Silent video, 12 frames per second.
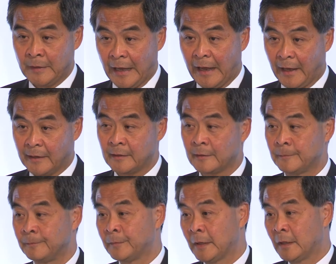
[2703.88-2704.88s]
and
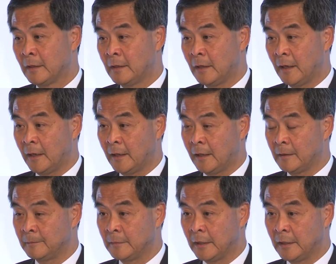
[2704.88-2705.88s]

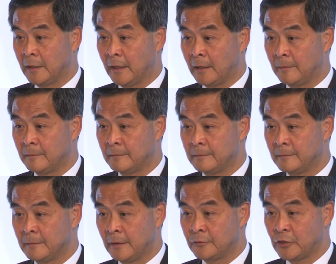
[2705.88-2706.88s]
the
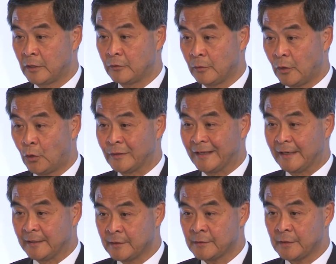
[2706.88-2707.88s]
general
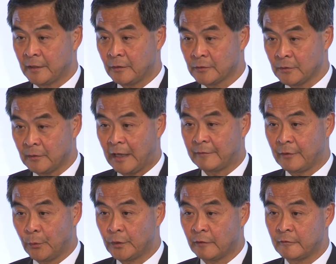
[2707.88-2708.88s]
orderliness and also
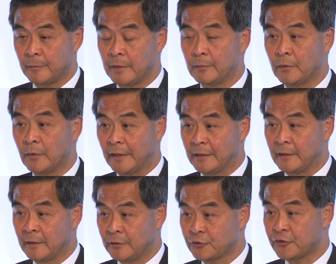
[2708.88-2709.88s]
livelihood of the people in
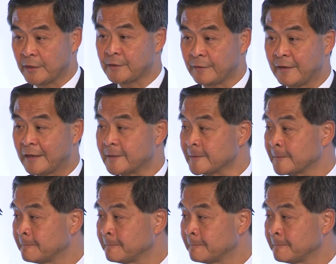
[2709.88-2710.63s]
the districts affected.